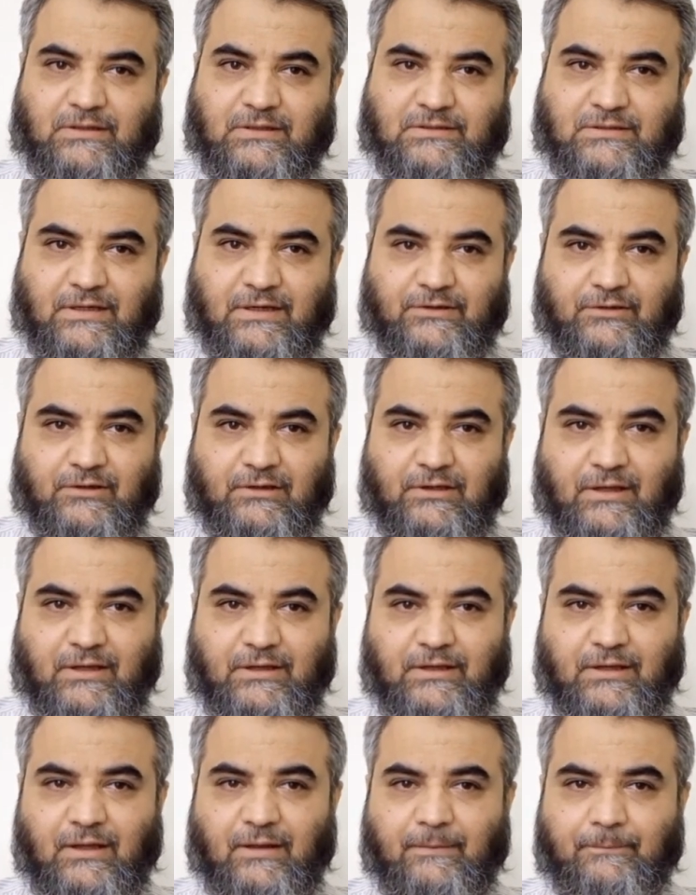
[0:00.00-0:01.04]
the central
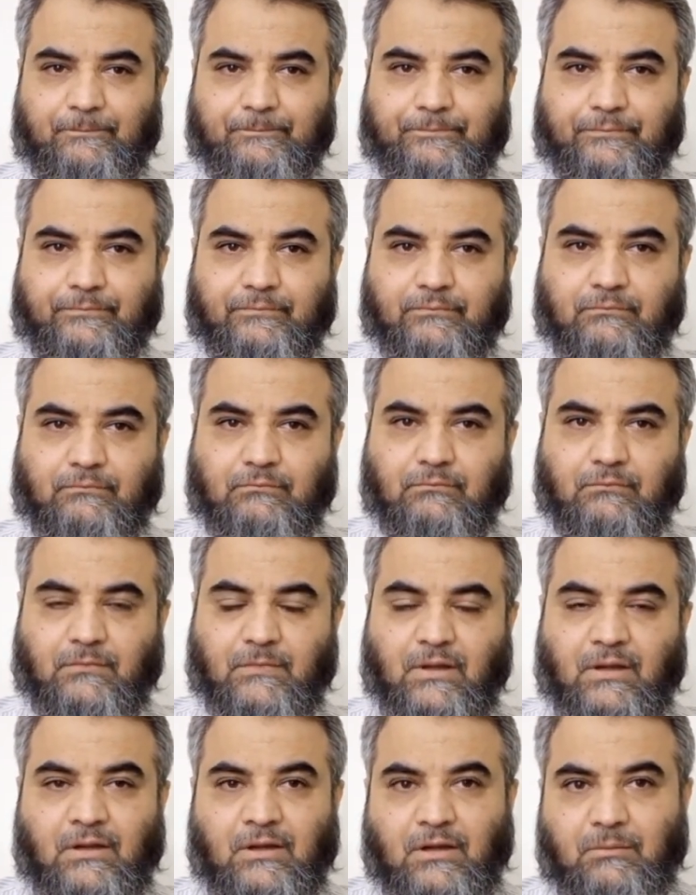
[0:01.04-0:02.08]
area,
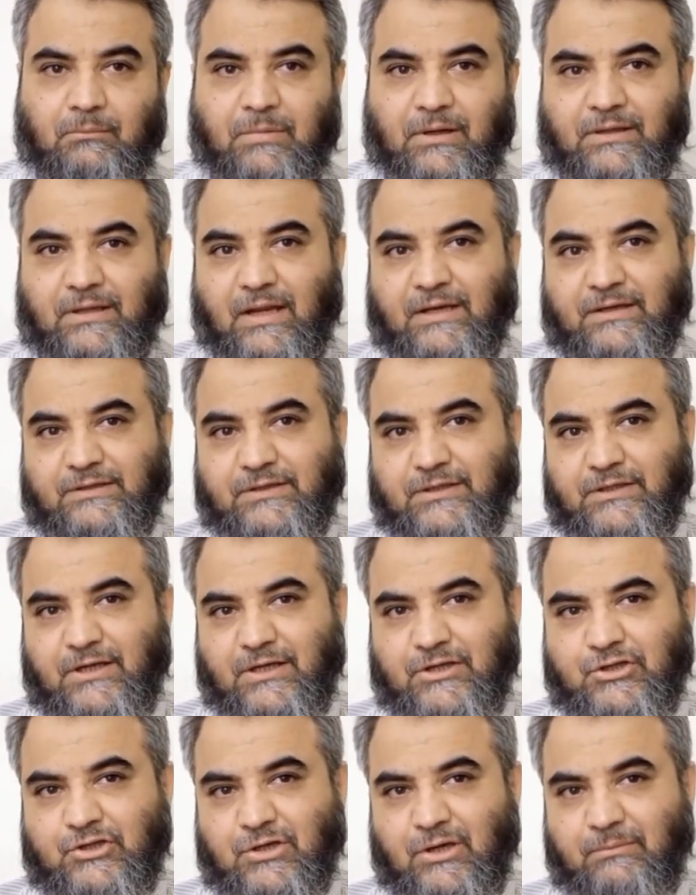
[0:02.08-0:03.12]
but the
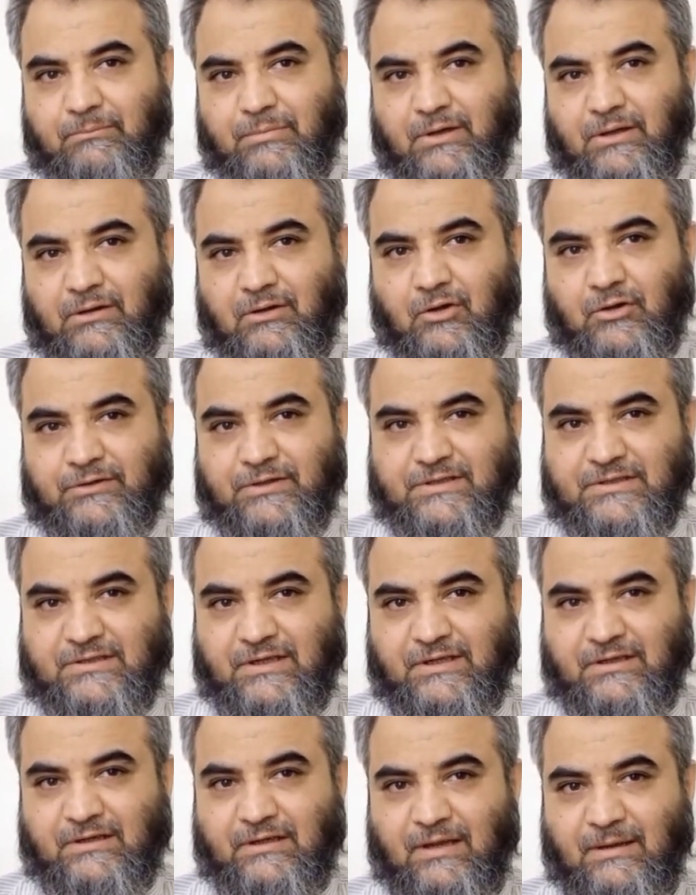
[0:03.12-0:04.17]
anterior chamber on the
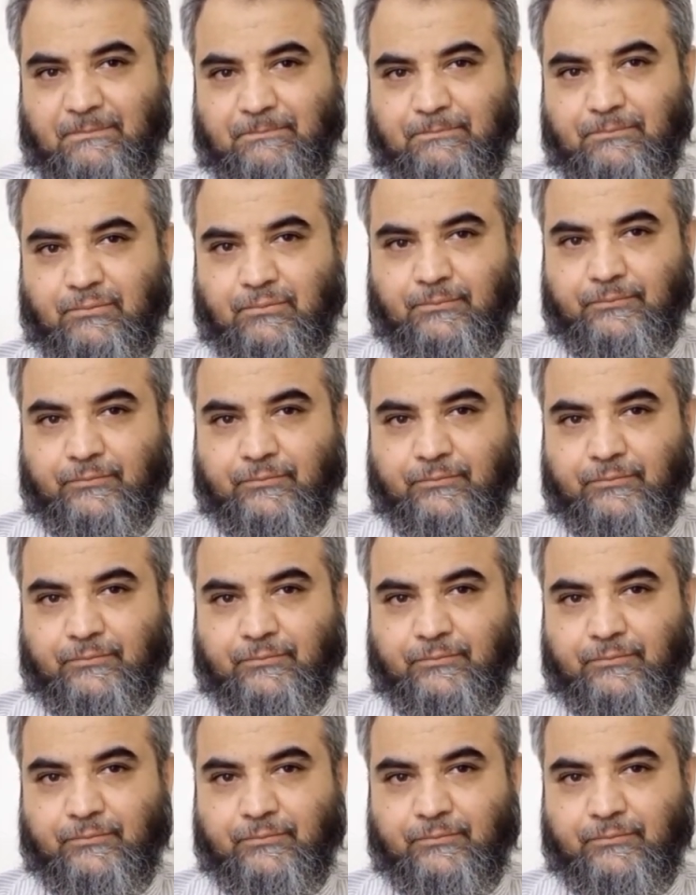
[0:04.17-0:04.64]
slit lamp